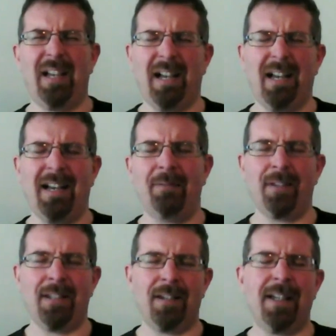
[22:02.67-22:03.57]

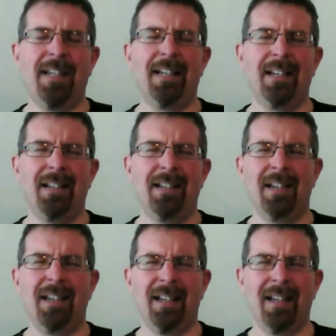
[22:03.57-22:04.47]
outsider,
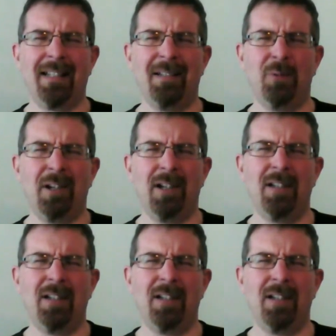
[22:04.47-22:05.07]
as it were,